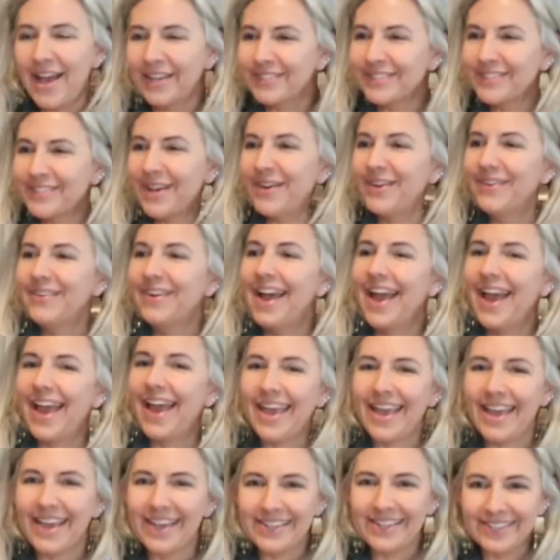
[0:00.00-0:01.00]
so
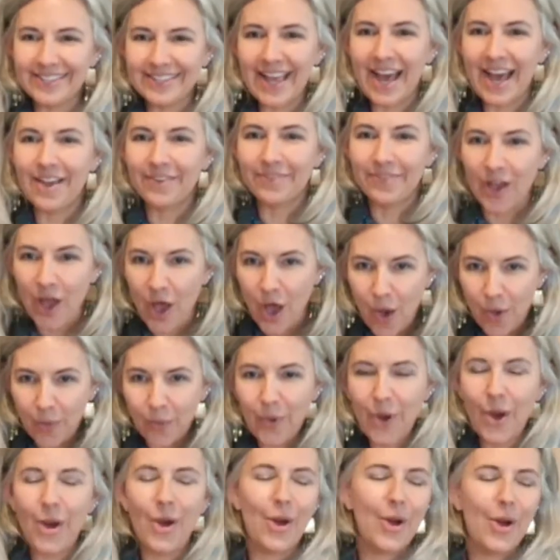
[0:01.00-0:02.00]
is life.
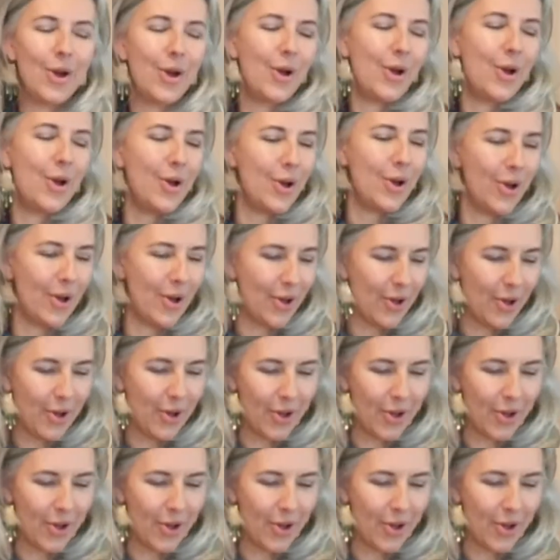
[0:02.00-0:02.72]
Oh,